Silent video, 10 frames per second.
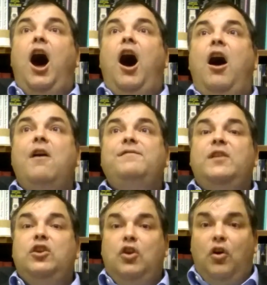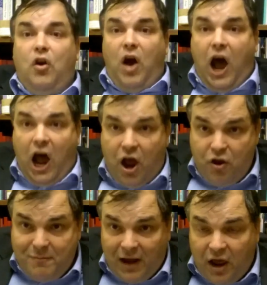of your
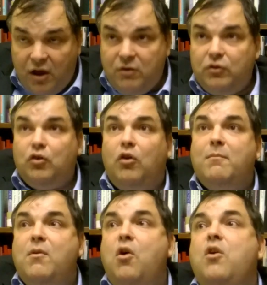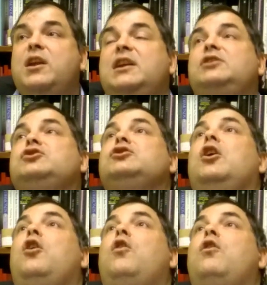home loan, your mortgage,
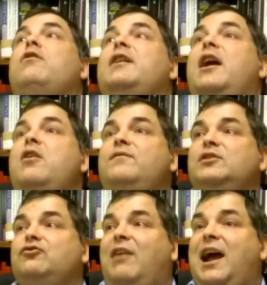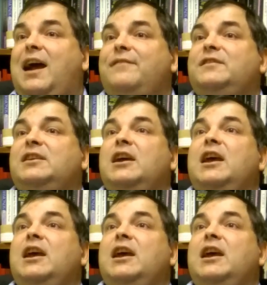or an overdraft,